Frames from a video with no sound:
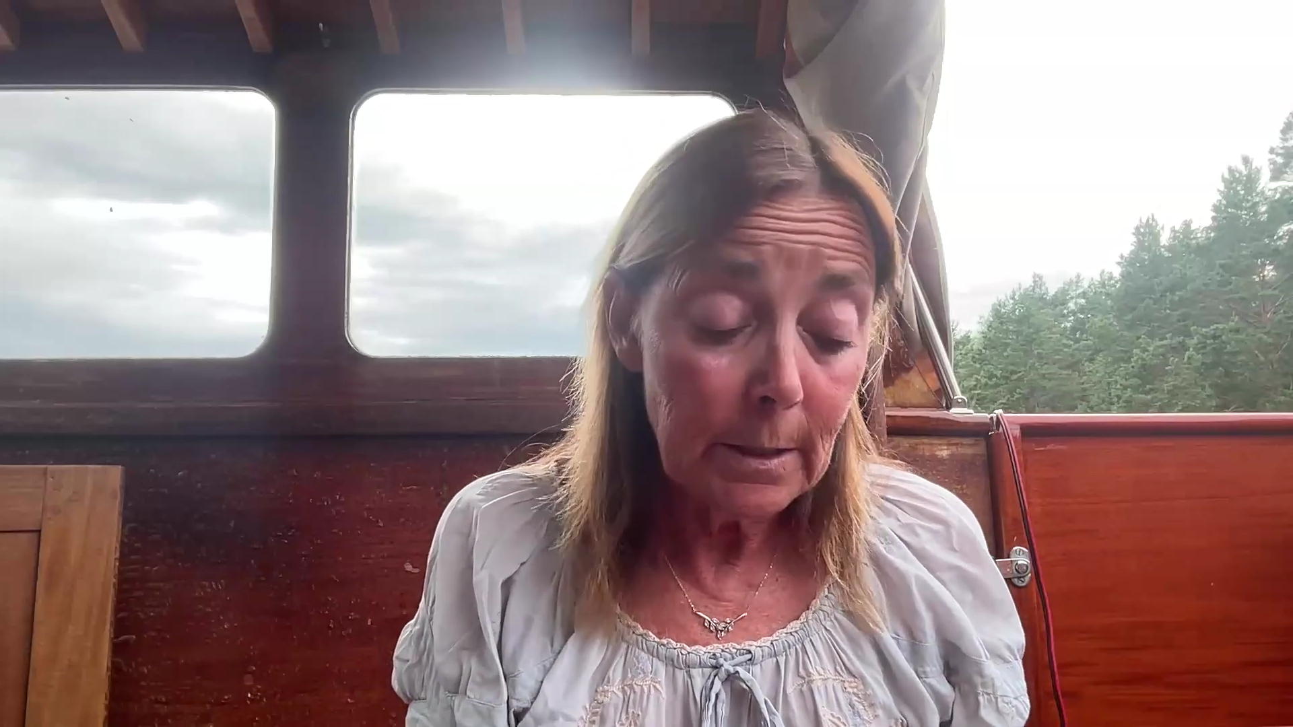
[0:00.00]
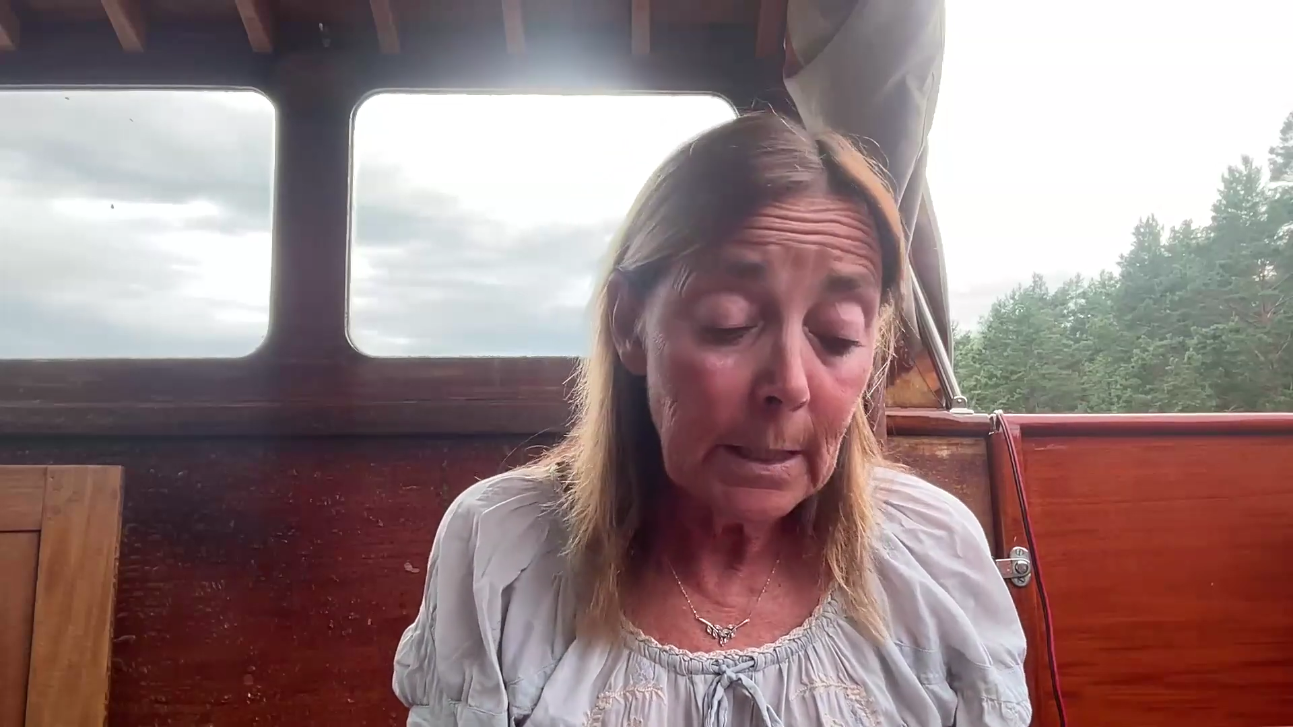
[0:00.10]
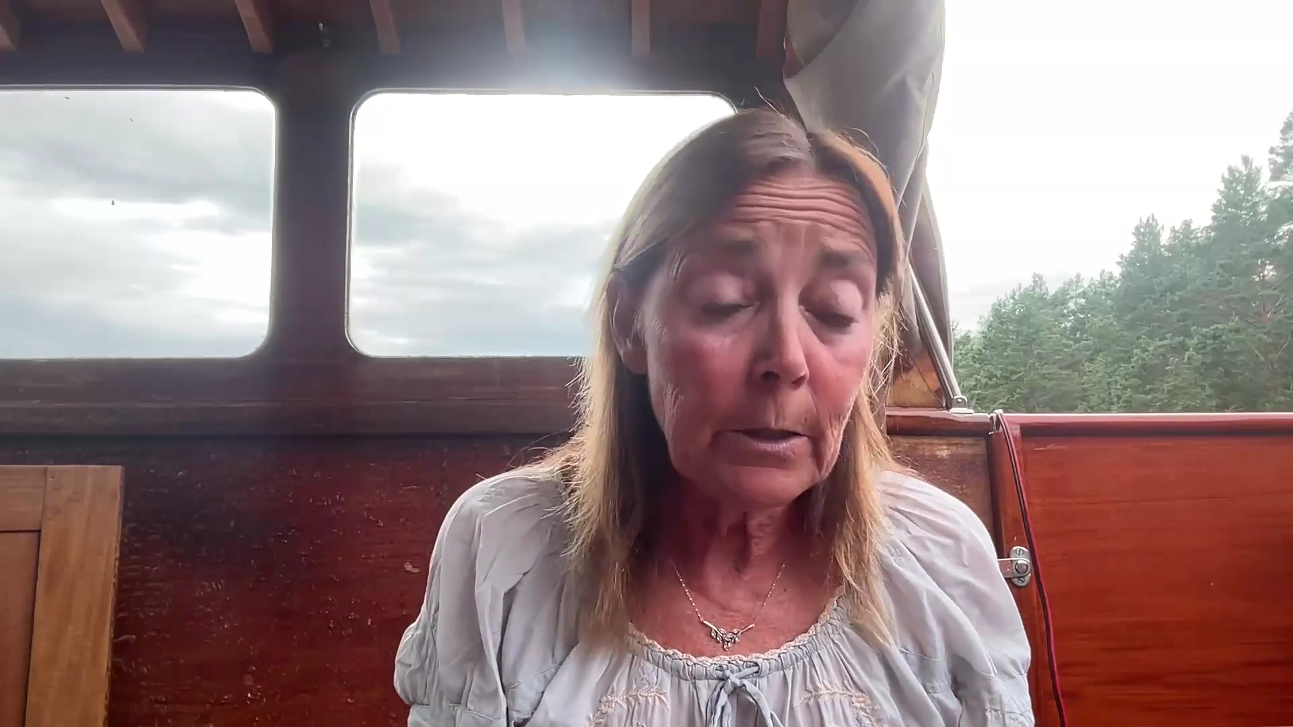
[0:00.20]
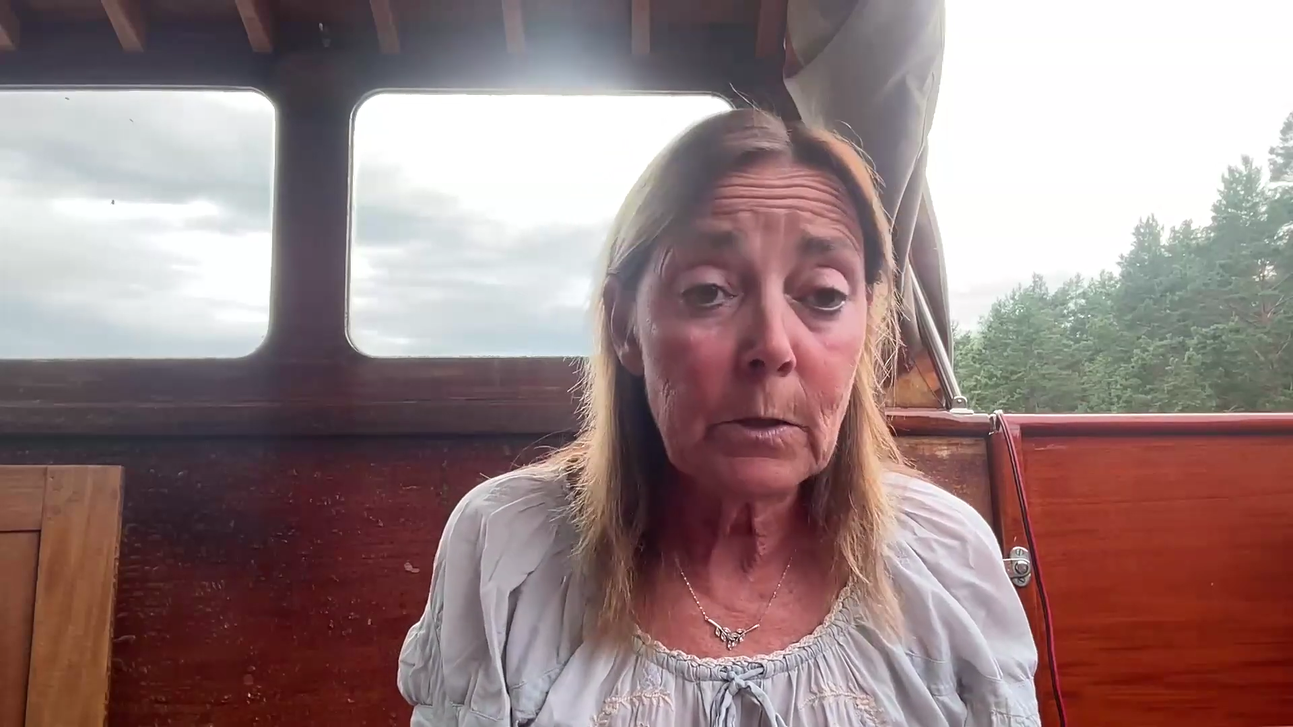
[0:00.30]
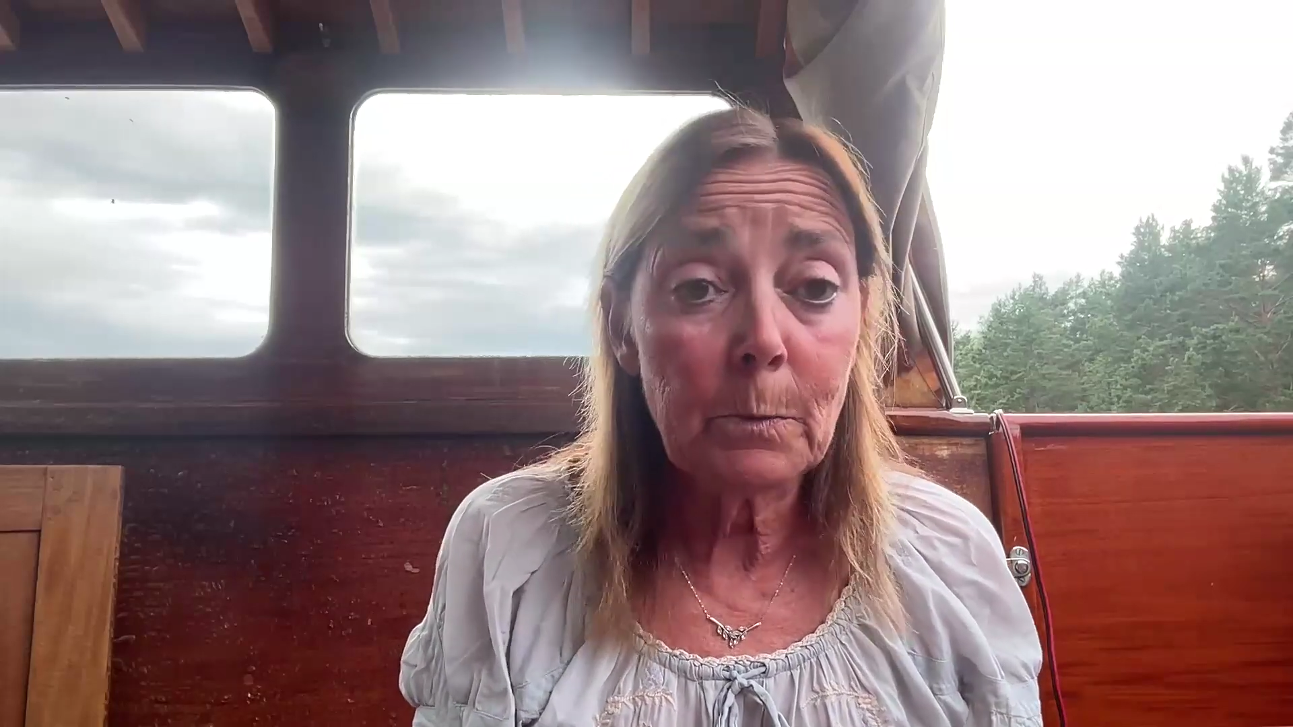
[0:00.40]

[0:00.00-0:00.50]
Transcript: technical